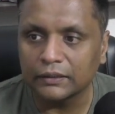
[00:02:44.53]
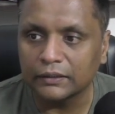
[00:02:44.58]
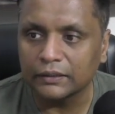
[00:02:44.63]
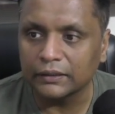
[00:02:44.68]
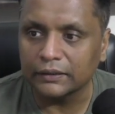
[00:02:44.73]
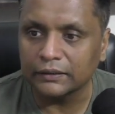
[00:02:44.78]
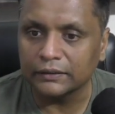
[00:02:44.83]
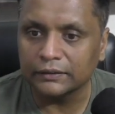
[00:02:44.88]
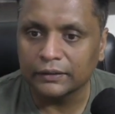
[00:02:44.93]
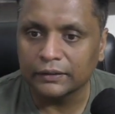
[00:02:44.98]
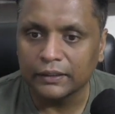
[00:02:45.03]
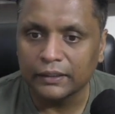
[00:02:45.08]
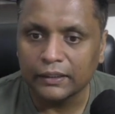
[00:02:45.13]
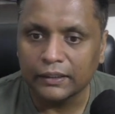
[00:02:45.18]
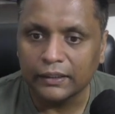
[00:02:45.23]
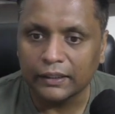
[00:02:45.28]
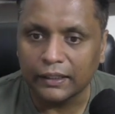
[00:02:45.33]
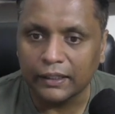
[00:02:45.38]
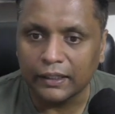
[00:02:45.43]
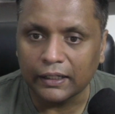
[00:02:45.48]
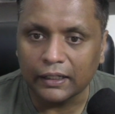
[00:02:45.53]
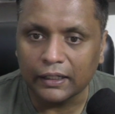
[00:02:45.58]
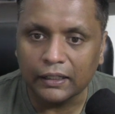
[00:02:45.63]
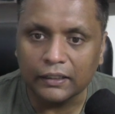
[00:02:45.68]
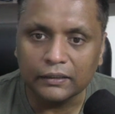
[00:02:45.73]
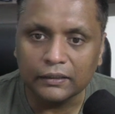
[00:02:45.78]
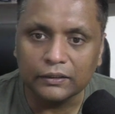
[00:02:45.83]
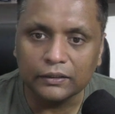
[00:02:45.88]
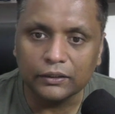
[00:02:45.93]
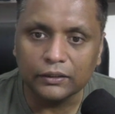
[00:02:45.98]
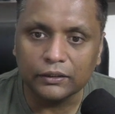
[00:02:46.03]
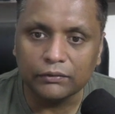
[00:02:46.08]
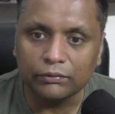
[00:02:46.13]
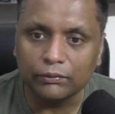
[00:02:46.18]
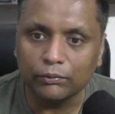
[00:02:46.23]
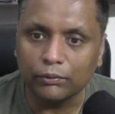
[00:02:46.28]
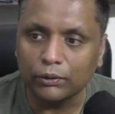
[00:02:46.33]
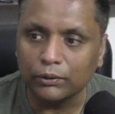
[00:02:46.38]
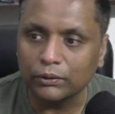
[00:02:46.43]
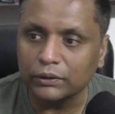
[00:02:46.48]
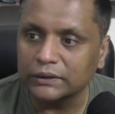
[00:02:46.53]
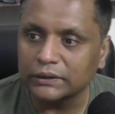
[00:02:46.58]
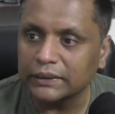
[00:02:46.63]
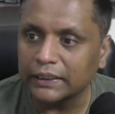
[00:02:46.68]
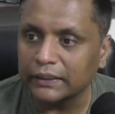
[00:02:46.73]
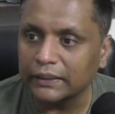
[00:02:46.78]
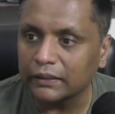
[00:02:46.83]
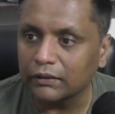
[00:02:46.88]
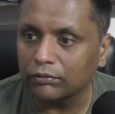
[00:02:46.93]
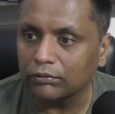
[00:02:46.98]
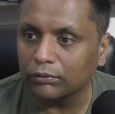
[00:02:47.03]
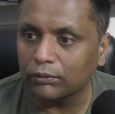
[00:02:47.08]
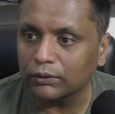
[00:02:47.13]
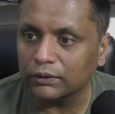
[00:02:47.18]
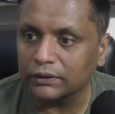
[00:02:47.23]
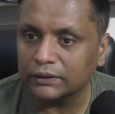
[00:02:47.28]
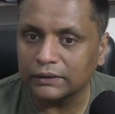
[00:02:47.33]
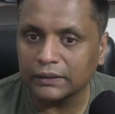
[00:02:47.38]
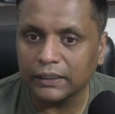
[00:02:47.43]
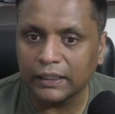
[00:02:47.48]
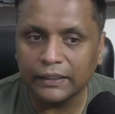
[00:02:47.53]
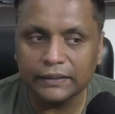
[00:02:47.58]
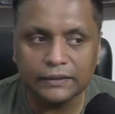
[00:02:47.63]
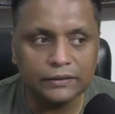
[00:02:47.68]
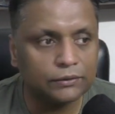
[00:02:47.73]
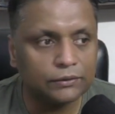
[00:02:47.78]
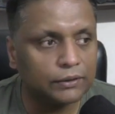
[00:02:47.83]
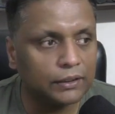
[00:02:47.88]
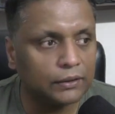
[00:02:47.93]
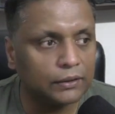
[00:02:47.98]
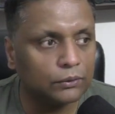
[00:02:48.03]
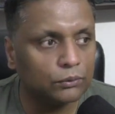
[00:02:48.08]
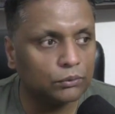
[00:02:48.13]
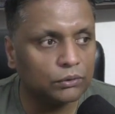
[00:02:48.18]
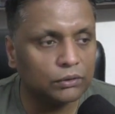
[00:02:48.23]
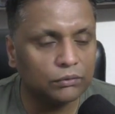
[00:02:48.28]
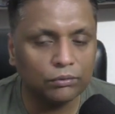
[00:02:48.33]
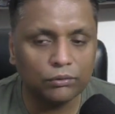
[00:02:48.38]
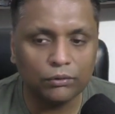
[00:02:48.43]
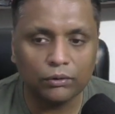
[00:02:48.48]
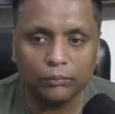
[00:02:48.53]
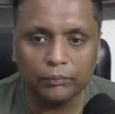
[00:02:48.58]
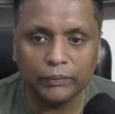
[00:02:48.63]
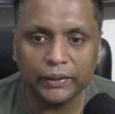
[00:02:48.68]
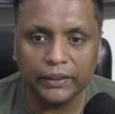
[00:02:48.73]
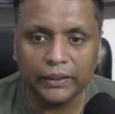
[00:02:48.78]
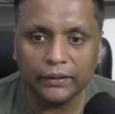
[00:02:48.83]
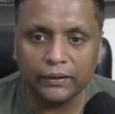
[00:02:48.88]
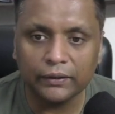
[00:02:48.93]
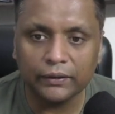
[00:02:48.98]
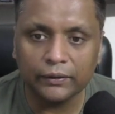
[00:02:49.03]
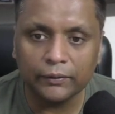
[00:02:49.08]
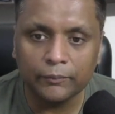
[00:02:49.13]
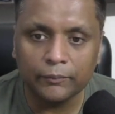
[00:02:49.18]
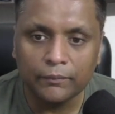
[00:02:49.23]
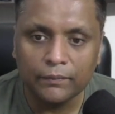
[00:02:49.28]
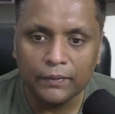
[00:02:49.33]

this and if you want to change the font size you can do it from here